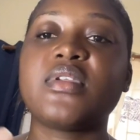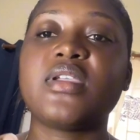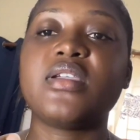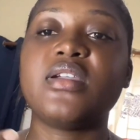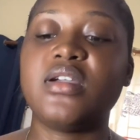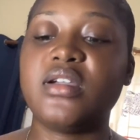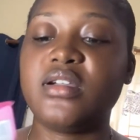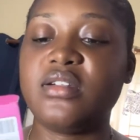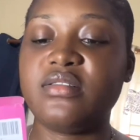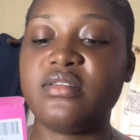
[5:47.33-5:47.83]

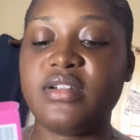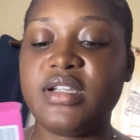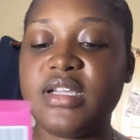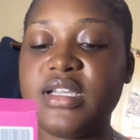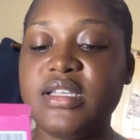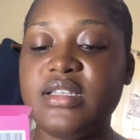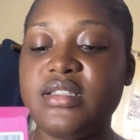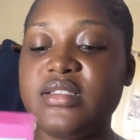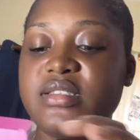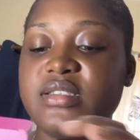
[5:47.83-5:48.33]

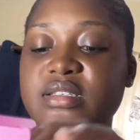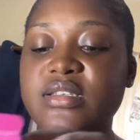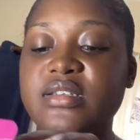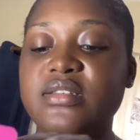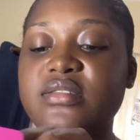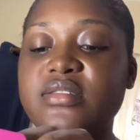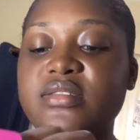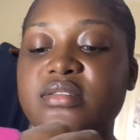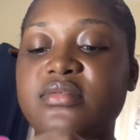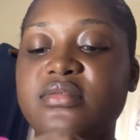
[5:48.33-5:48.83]
Alright,
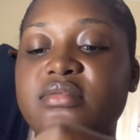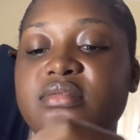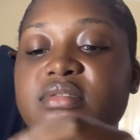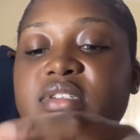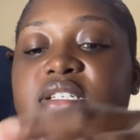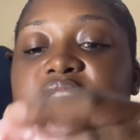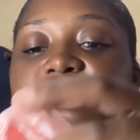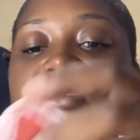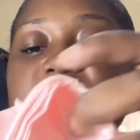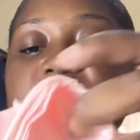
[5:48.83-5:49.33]
so
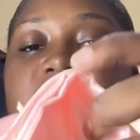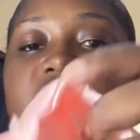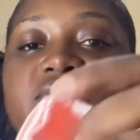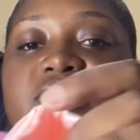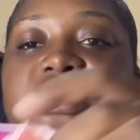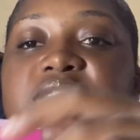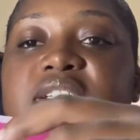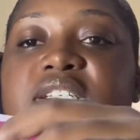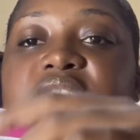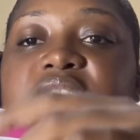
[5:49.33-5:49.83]
it comes
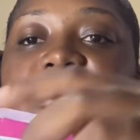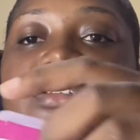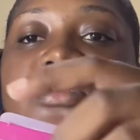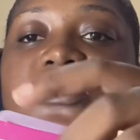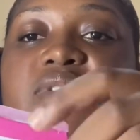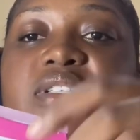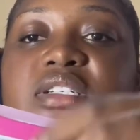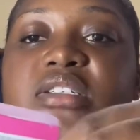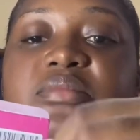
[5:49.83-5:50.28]
with this cute little